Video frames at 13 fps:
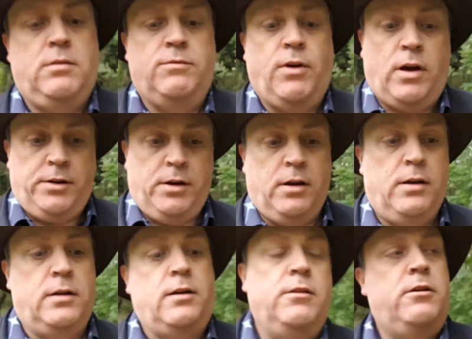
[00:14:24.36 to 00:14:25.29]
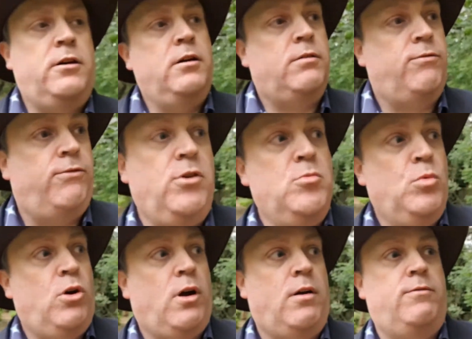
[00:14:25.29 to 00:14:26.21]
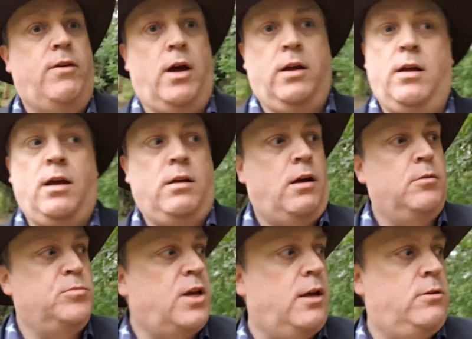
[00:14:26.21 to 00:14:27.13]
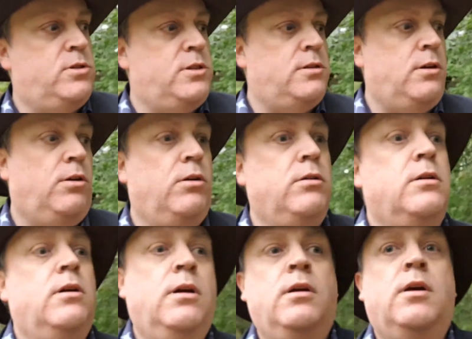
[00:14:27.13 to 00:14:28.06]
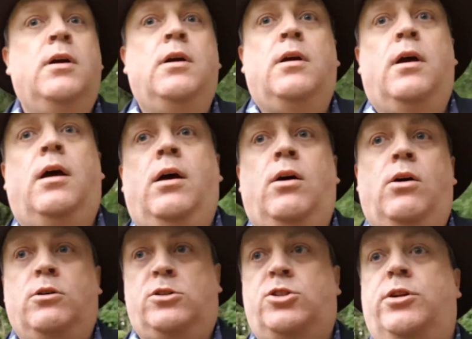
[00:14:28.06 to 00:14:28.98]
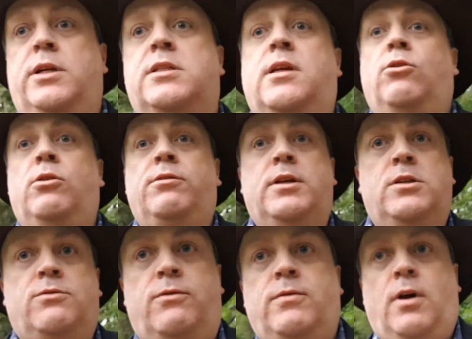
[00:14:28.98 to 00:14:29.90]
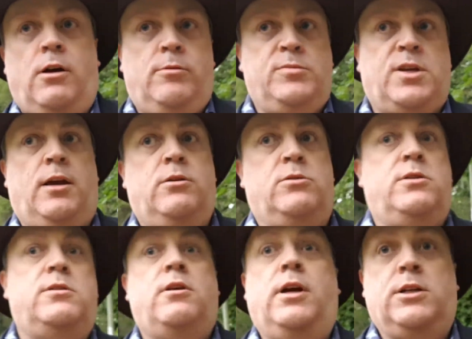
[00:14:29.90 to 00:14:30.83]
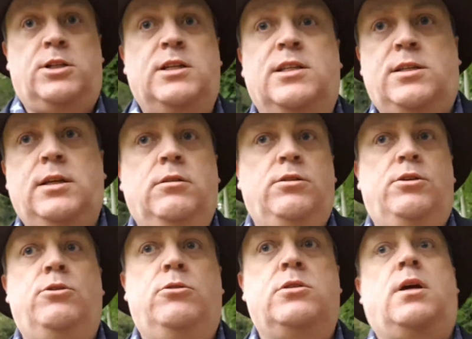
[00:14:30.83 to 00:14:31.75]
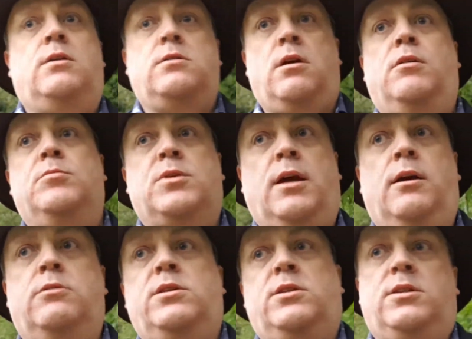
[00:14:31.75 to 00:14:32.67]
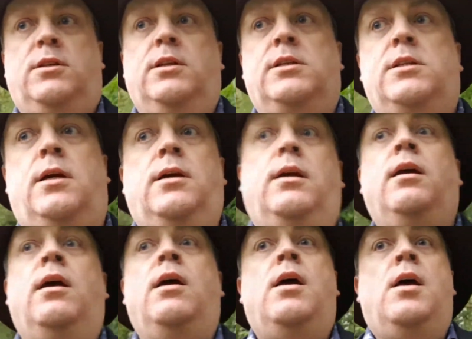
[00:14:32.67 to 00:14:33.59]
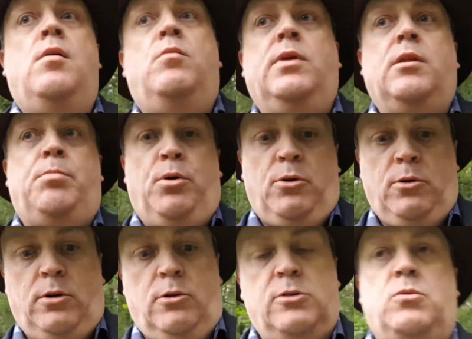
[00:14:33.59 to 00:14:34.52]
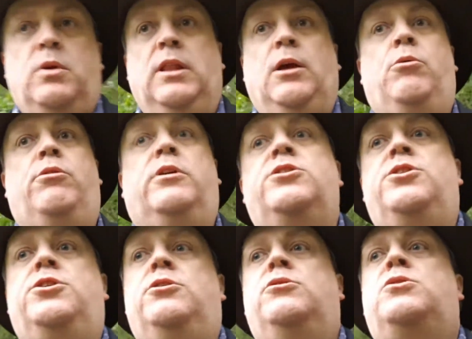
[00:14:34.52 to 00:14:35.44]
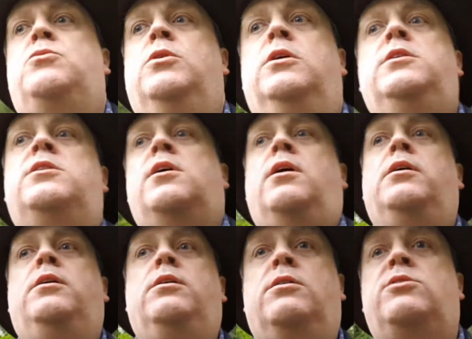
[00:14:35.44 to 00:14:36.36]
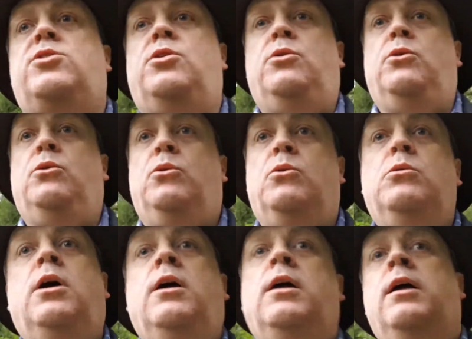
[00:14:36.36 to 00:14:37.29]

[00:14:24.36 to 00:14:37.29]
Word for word: Vineyard, and there are a few more almshouses along Ock Streets. And all of these almshouses are actually still used as almshouses to this day. But the poor laws, when they were introduced, were designed to